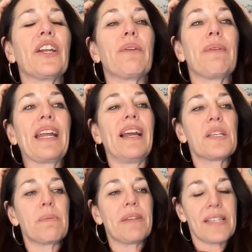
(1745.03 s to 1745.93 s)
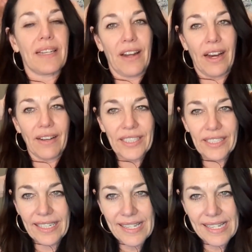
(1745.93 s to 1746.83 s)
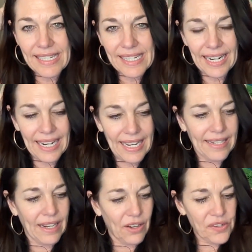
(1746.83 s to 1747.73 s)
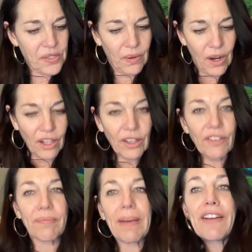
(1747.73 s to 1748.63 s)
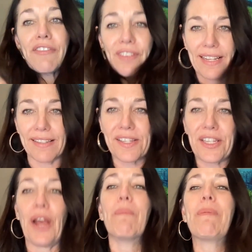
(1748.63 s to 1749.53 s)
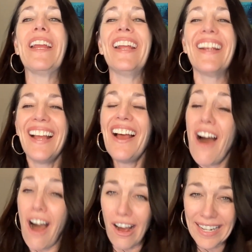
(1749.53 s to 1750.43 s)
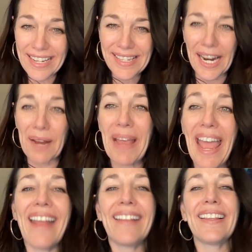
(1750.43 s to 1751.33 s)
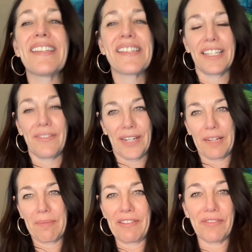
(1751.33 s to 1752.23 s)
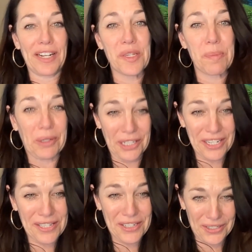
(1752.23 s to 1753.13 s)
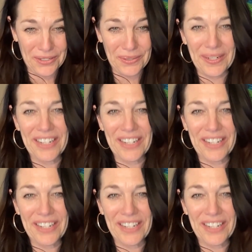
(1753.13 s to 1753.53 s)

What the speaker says: my husband's a novelist, and also all of my friends. So be honest, I'm endlessly reading my friends' books too, which